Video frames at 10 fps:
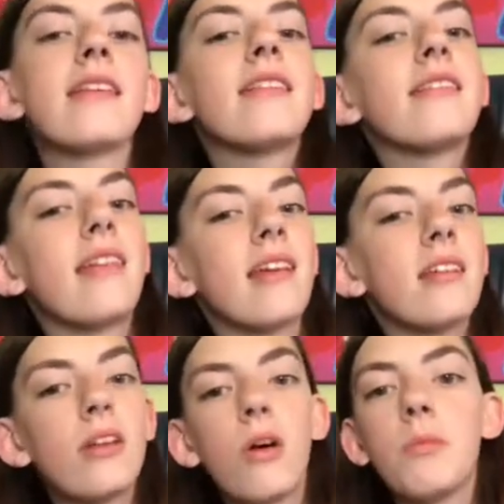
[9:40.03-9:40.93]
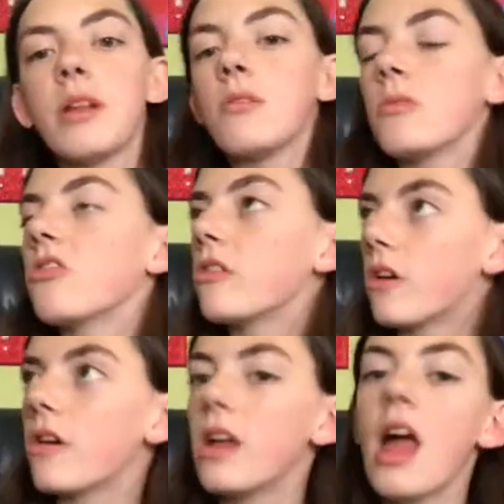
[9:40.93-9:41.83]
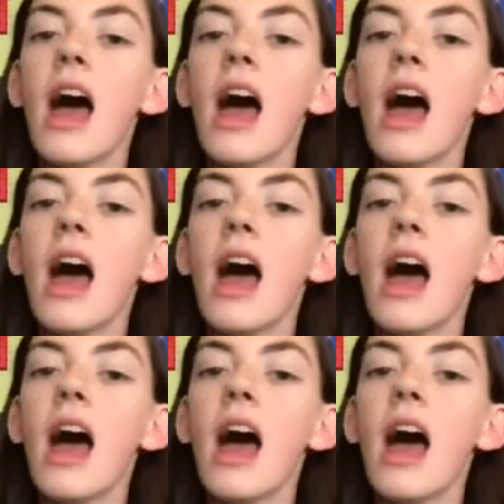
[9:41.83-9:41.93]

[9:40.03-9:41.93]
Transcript: sit, you know, but it would just hurt.